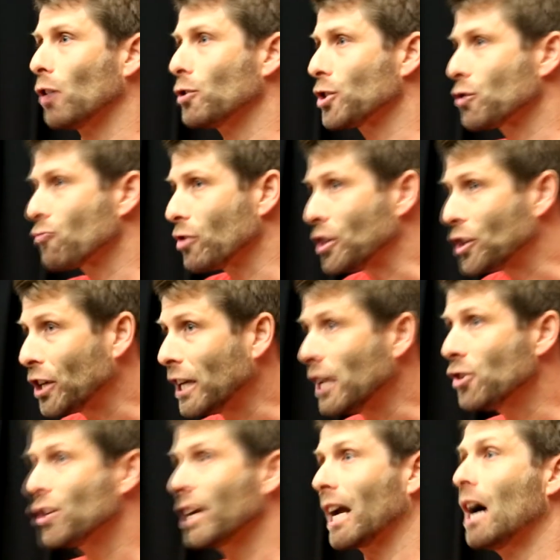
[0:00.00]
those
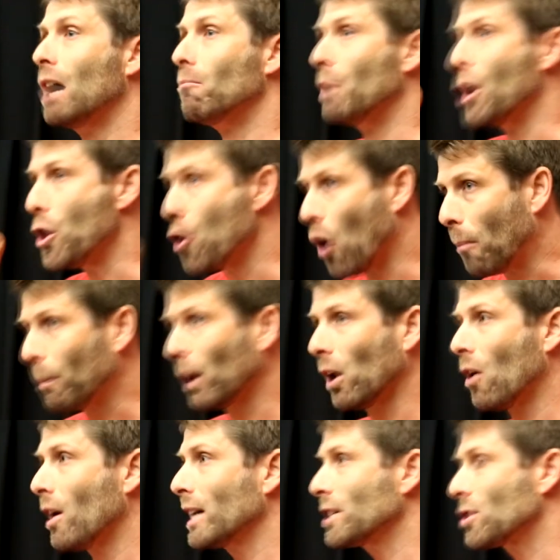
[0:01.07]
strategic,
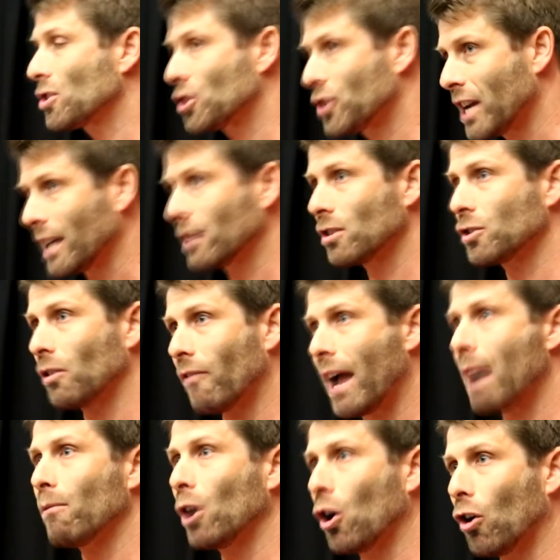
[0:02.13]
monopolised sectors of
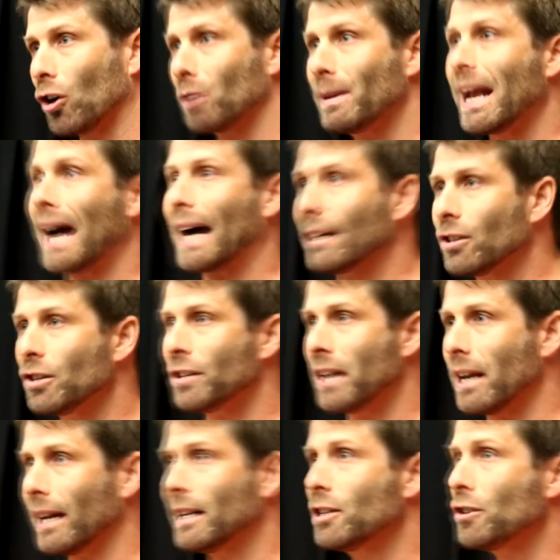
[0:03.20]
our economy
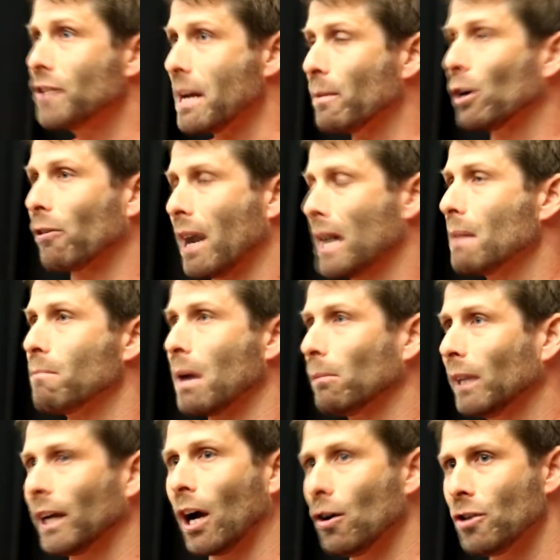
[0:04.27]
into democratic
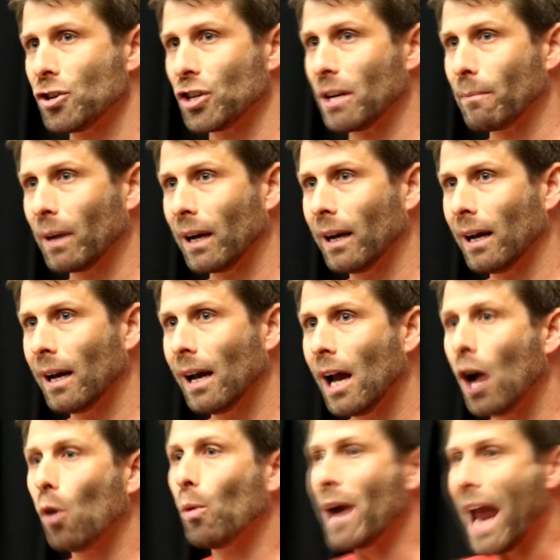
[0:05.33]
public ownership.
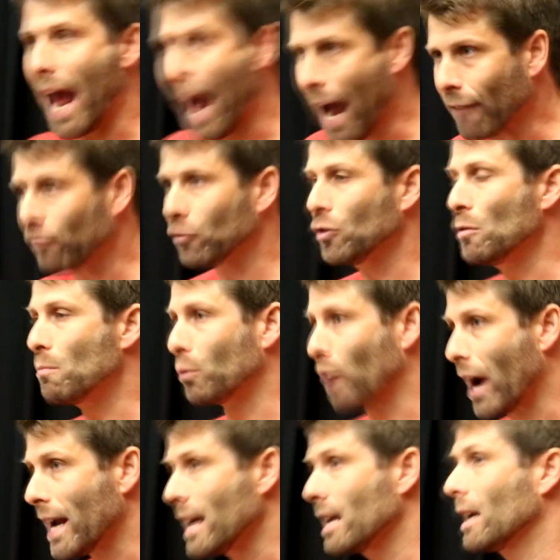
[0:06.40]
We have to
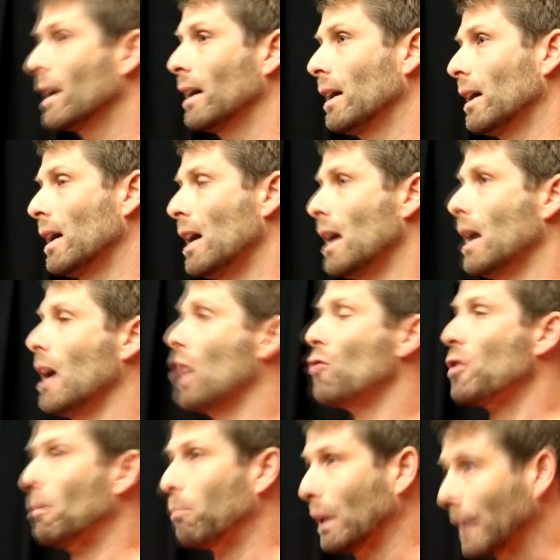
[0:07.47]
break
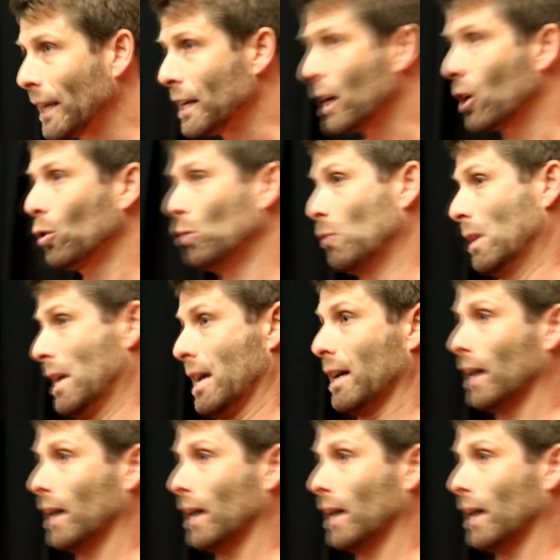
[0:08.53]
the political,